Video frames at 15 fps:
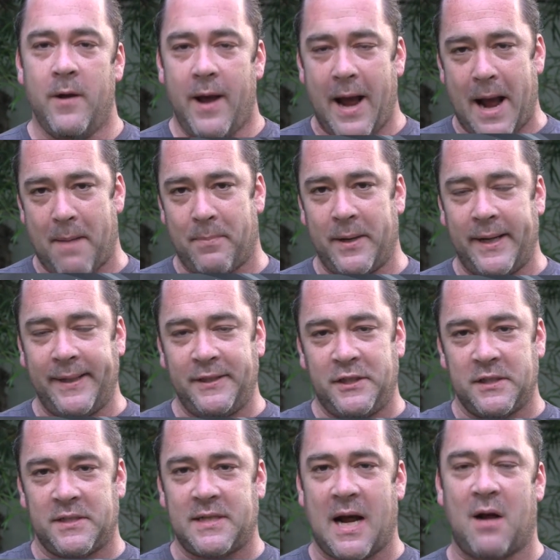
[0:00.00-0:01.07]
happening
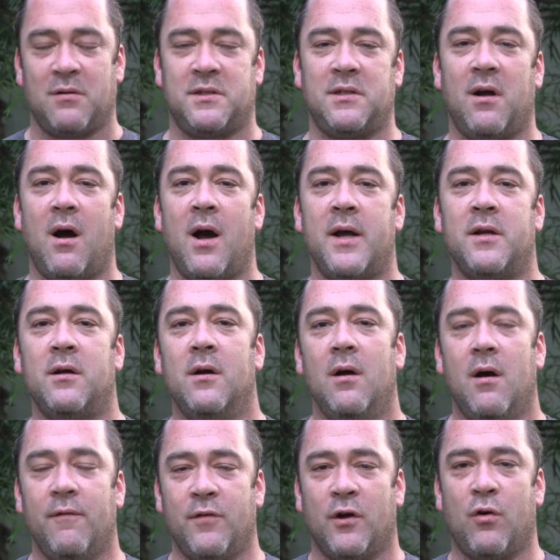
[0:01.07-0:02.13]
just outside
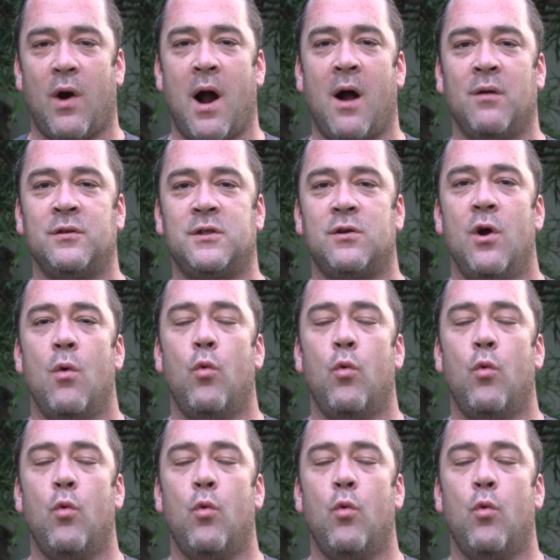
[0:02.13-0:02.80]
of the grounds